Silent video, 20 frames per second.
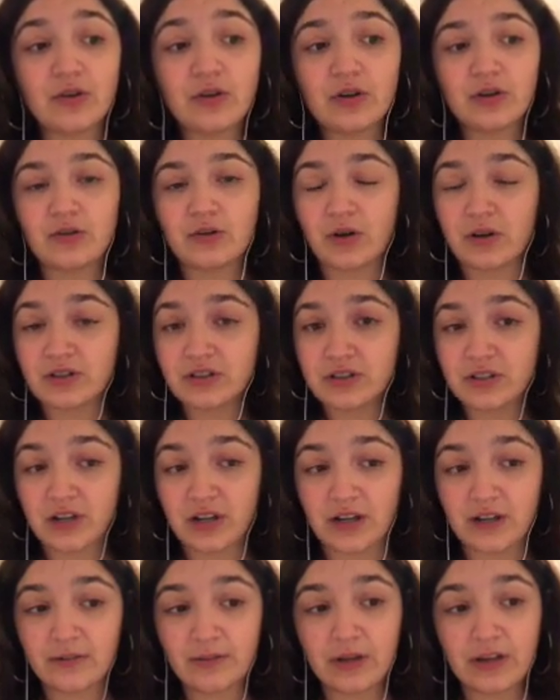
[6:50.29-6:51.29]
across
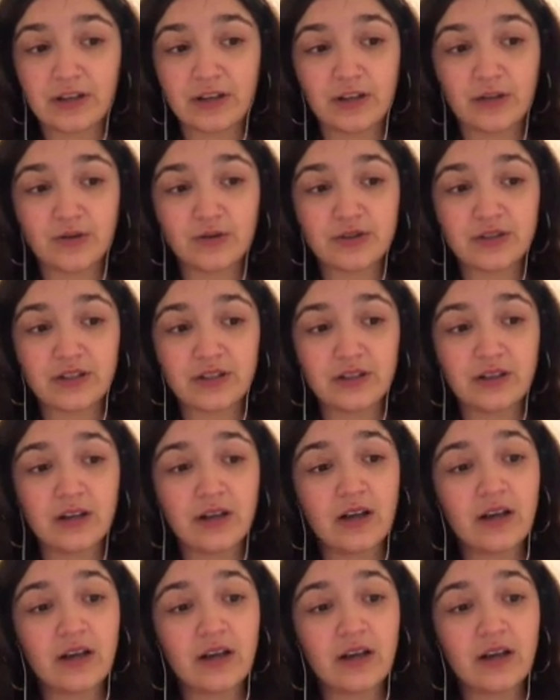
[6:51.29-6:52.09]
time and using